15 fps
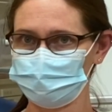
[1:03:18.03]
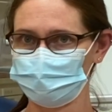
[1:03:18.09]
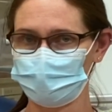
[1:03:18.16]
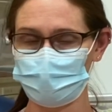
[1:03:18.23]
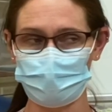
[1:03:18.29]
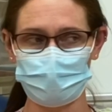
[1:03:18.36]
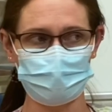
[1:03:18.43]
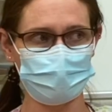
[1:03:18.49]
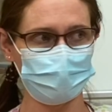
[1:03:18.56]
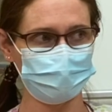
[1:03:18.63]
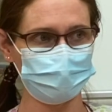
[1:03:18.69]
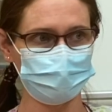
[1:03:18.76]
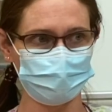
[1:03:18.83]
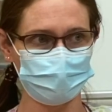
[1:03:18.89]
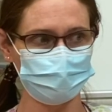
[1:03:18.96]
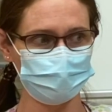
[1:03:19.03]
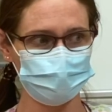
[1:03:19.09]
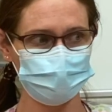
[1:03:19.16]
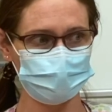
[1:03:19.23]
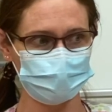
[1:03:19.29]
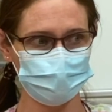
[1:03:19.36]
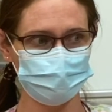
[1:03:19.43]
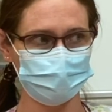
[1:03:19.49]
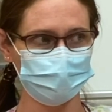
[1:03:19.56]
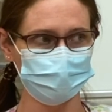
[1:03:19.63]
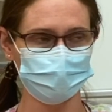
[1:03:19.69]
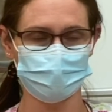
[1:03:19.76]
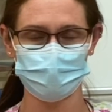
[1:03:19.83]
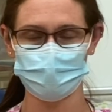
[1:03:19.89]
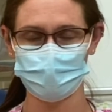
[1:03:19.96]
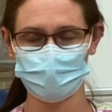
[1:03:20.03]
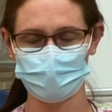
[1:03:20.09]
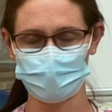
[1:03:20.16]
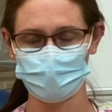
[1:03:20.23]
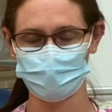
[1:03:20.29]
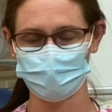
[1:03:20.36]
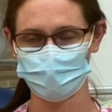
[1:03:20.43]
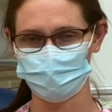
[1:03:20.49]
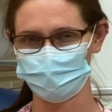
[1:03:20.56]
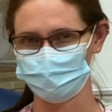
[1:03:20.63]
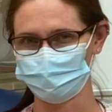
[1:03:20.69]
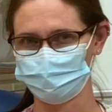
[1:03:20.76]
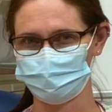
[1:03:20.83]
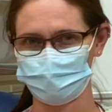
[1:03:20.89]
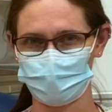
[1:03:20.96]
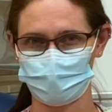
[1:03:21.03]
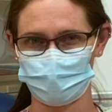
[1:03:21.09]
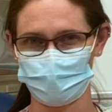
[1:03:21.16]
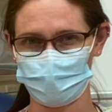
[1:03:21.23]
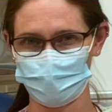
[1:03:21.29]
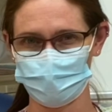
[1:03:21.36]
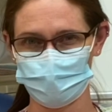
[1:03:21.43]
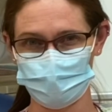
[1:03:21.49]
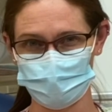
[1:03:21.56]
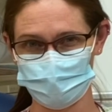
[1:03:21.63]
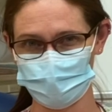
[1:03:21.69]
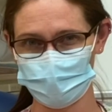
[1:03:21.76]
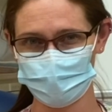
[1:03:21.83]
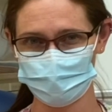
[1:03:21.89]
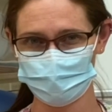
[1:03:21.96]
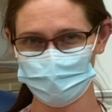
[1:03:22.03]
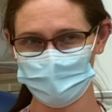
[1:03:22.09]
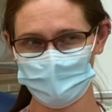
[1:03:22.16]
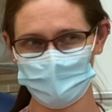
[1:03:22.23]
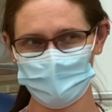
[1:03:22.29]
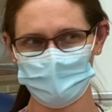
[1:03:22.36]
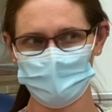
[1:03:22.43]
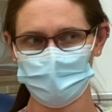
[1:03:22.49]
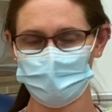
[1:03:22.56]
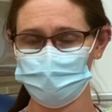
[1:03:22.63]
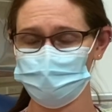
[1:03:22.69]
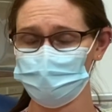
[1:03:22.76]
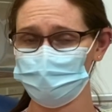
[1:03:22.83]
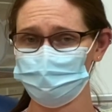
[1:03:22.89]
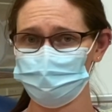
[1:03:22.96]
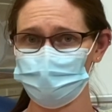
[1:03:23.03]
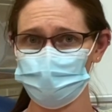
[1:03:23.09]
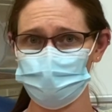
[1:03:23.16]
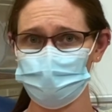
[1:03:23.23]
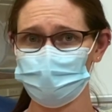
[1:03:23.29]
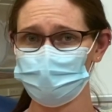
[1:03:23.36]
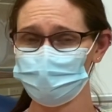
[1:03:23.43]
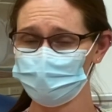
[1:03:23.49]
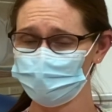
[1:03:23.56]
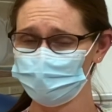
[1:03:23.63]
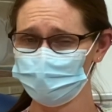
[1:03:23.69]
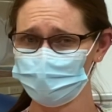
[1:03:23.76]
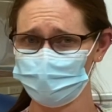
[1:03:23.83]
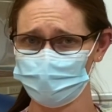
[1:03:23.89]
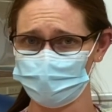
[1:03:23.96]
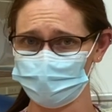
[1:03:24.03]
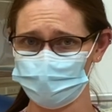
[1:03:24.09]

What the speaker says: go about the normal schedule and then they go out when around the due date, and some just take a little bit longer.